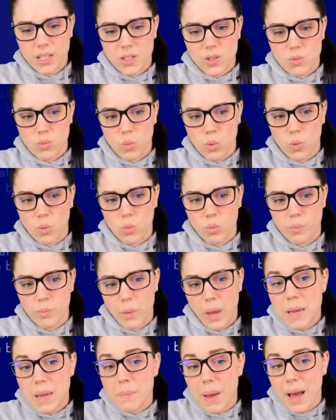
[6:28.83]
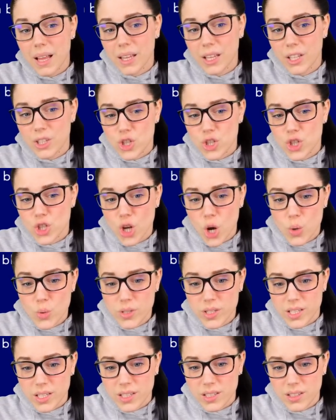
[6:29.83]
that's PayPal has
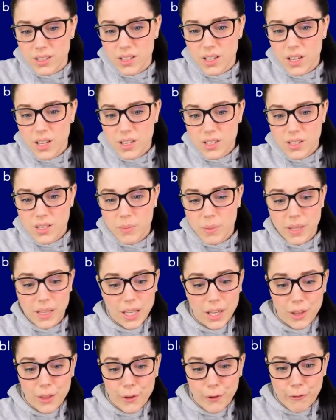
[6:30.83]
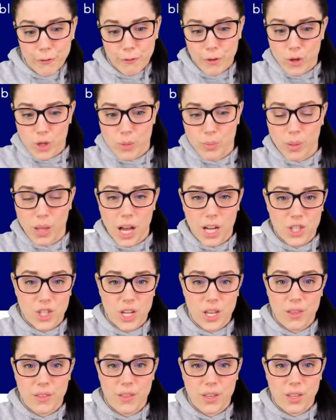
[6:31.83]
chosen to be like their first
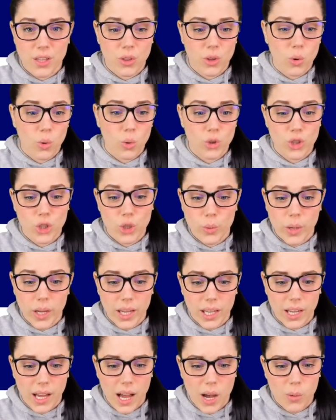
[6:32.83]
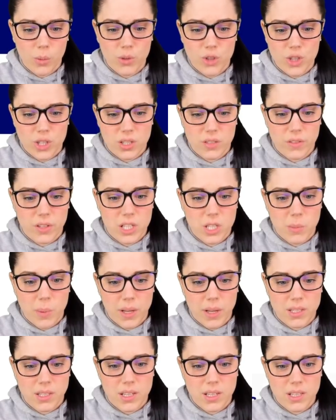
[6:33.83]
blockchain thing that they're doing, I would just have
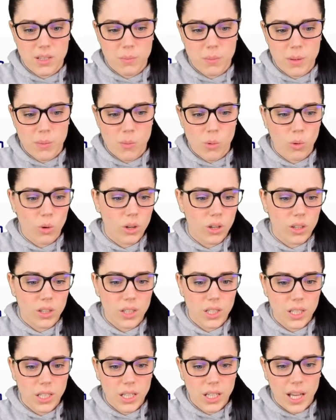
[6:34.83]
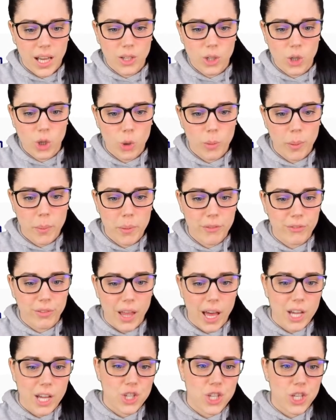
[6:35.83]
expected it to be more, I don't know, maybe
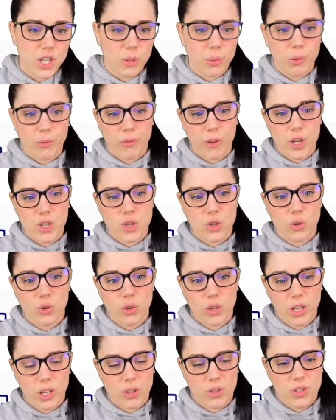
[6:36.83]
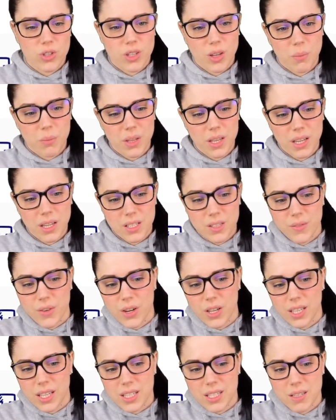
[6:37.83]
flashy or professional looking or something. It's
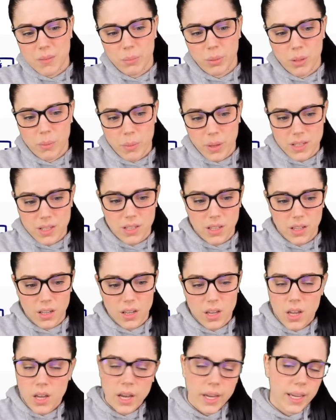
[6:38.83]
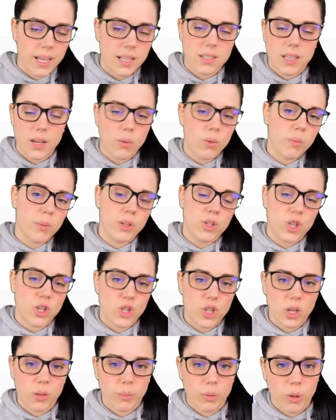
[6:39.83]
very like simple and basic. I guess that would be
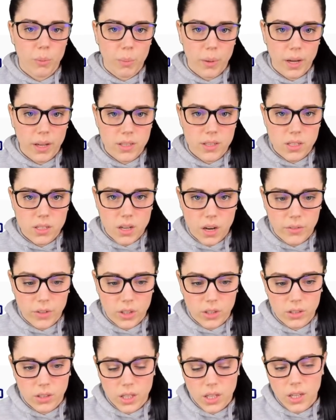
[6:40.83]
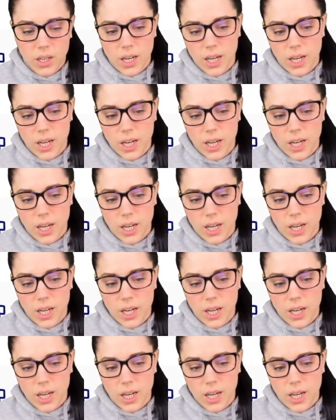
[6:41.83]
judging a book by its cover.